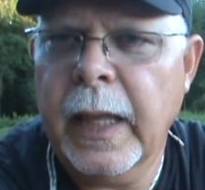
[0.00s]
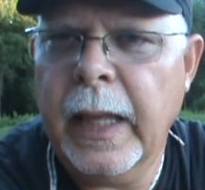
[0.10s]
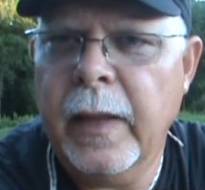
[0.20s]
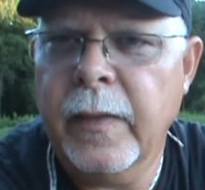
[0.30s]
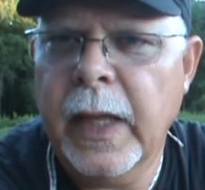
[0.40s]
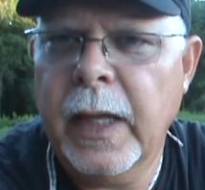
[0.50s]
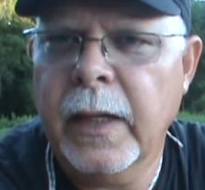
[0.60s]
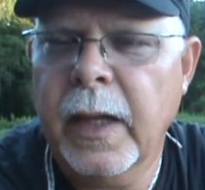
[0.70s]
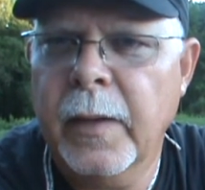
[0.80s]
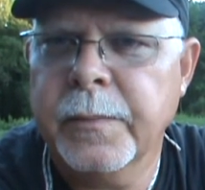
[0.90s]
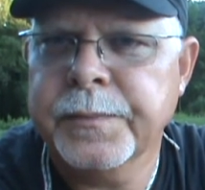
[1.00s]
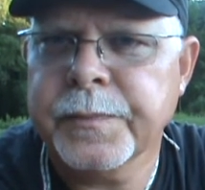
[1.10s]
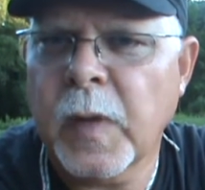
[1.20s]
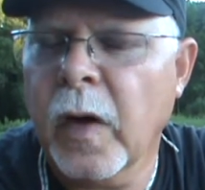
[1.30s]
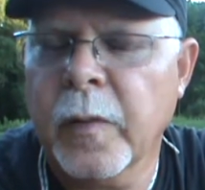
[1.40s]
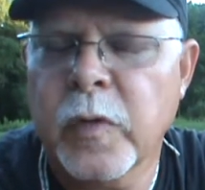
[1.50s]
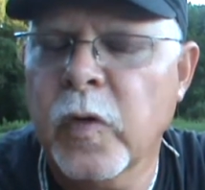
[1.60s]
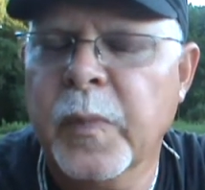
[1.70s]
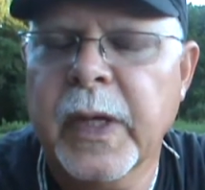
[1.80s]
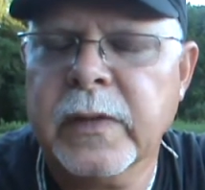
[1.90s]
and then or
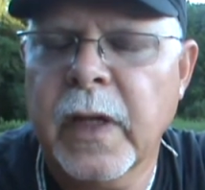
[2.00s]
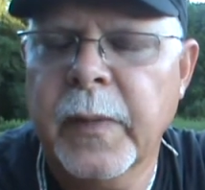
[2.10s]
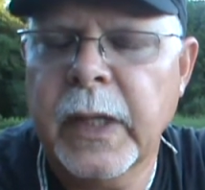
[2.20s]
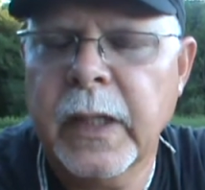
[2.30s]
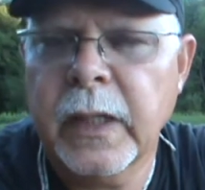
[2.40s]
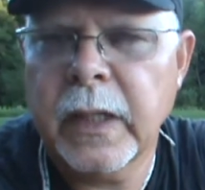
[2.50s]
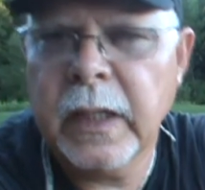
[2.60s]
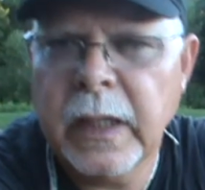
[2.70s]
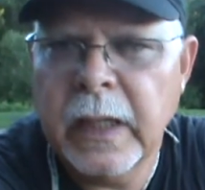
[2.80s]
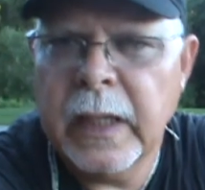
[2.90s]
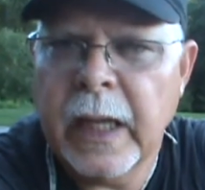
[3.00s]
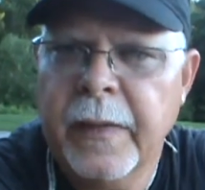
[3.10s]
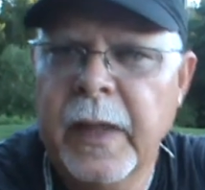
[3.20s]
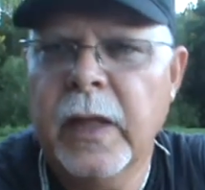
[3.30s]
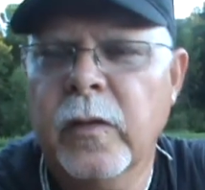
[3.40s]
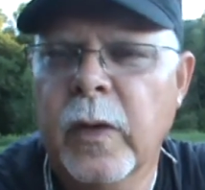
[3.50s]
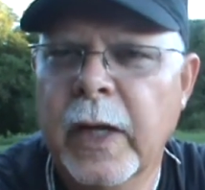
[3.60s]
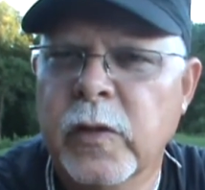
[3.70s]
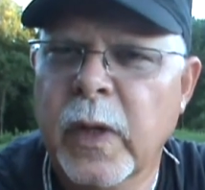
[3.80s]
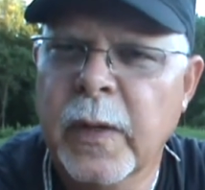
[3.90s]
toothpicks, I mean, and then you
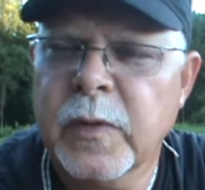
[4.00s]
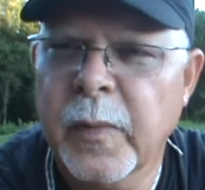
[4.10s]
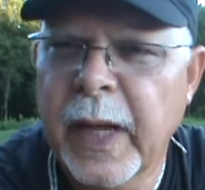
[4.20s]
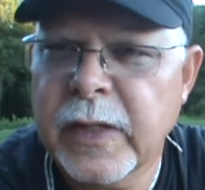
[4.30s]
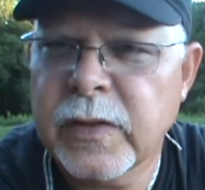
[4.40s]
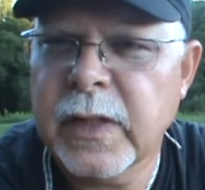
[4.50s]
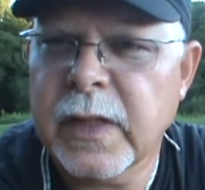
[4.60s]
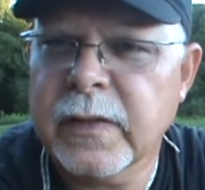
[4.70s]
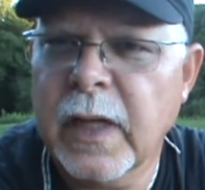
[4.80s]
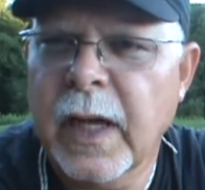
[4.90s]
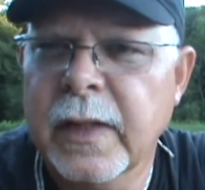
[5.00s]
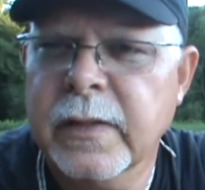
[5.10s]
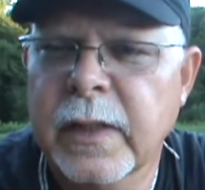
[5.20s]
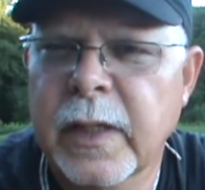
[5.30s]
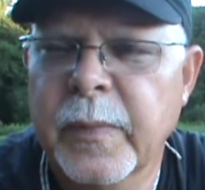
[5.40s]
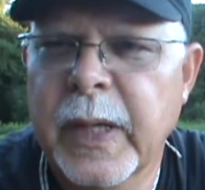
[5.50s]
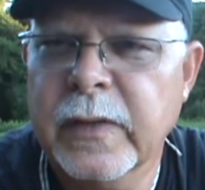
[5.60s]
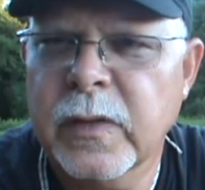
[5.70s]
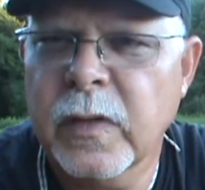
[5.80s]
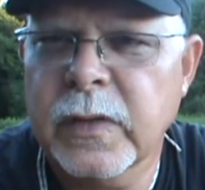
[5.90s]
graduate up to matchstick size and then
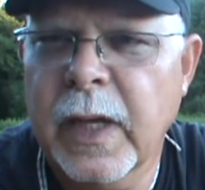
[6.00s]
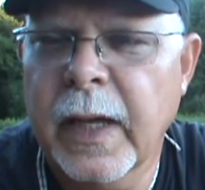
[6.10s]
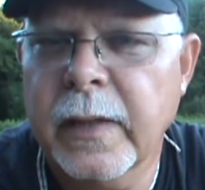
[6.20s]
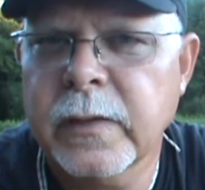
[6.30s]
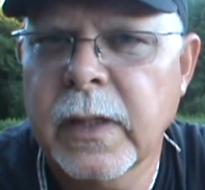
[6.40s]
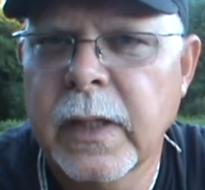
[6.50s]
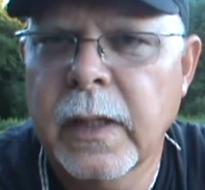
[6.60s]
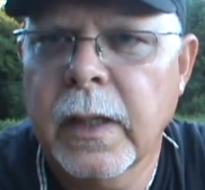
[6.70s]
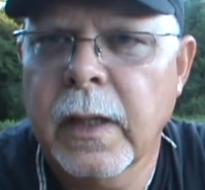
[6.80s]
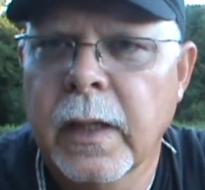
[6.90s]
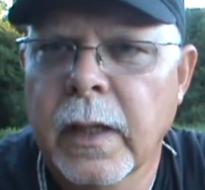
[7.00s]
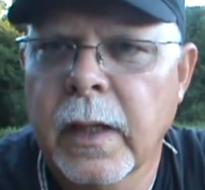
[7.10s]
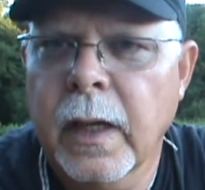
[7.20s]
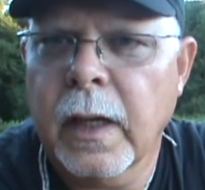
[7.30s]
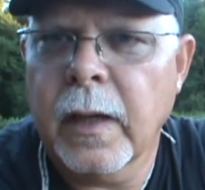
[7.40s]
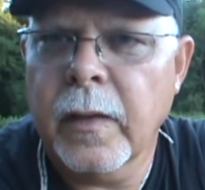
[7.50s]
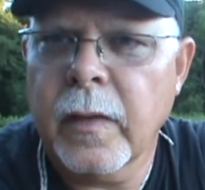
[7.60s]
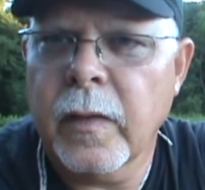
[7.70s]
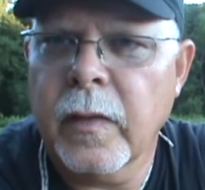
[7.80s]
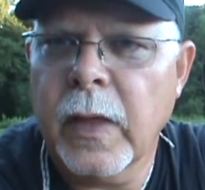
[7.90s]
pencil size.
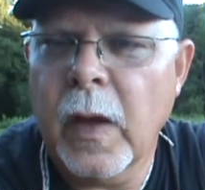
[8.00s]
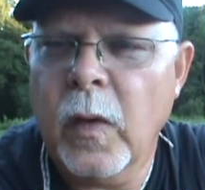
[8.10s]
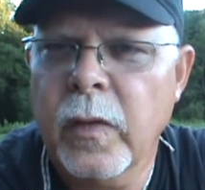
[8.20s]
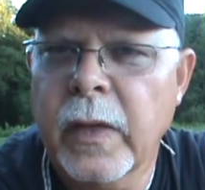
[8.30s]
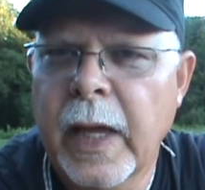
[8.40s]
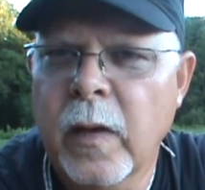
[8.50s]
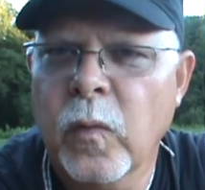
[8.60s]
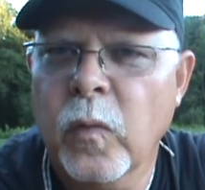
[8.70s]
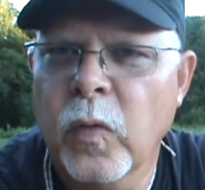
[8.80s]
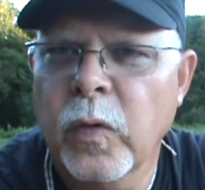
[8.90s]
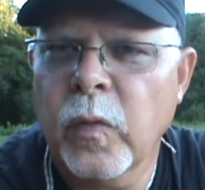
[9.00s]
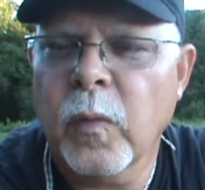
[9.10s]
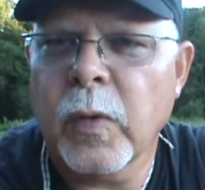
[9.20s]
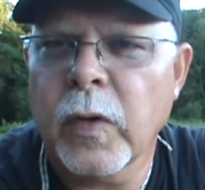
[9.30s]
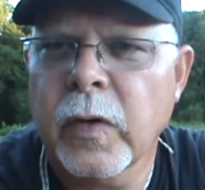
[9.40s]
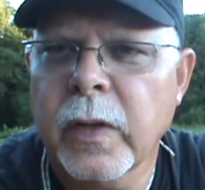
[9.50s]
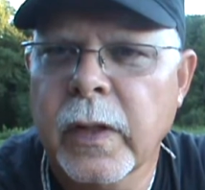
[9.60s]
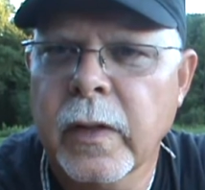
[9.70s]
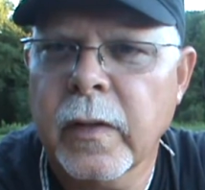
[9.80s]
That wood will burn